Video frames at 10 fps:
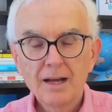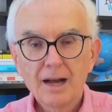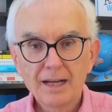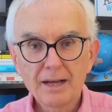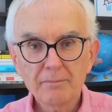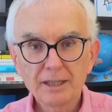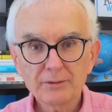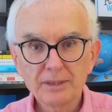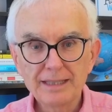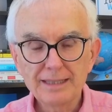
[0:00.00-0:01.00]
Hi, I'm Rick
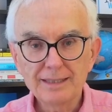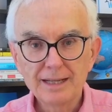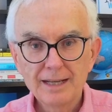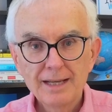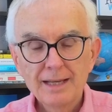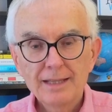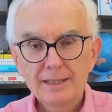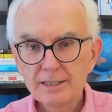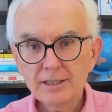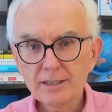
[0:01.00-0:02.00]
Green.
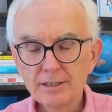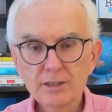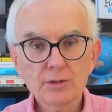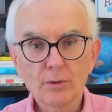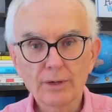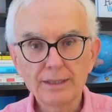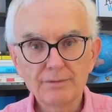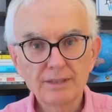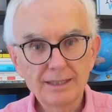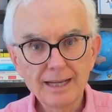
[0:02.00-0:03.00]
This is the story
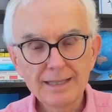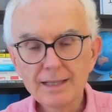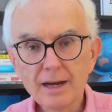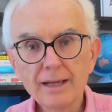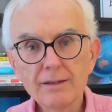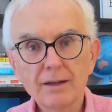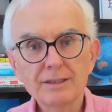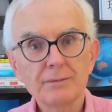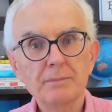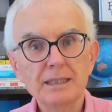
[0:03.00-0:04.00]
of the day that I got
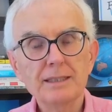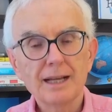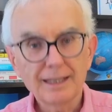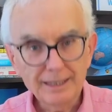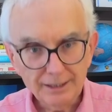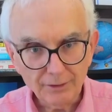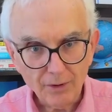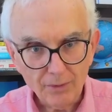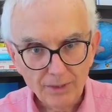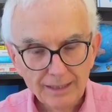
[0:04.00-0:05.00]
to meet a
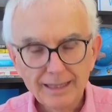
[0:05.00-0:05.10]
hero.